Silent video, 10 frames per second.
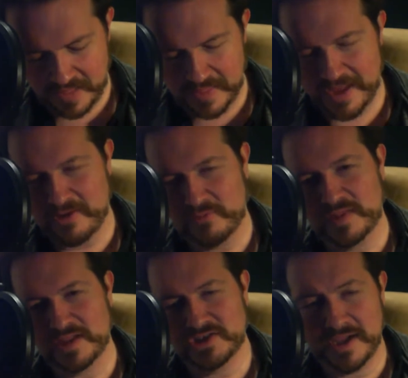clown
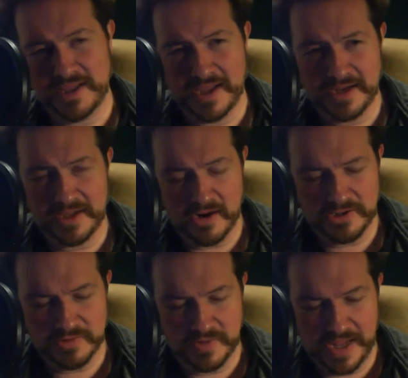with a gigantic
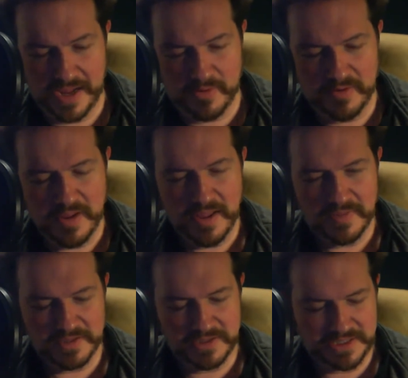cartoon hammer
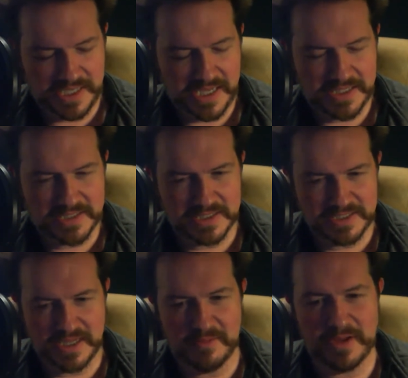that just hits the
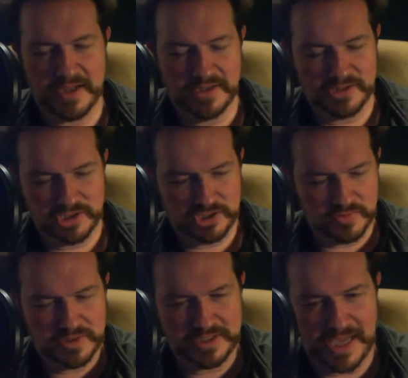stomach and it just
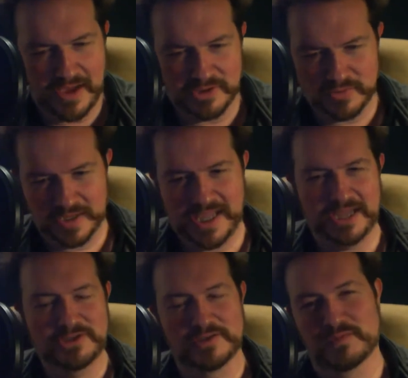shoots out into a
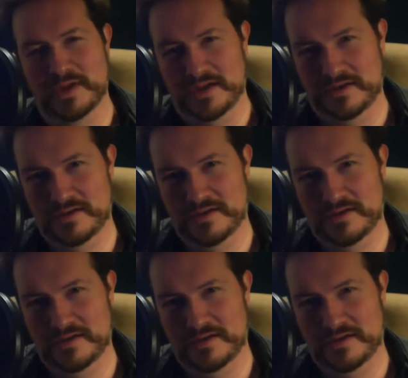catcher's mitt.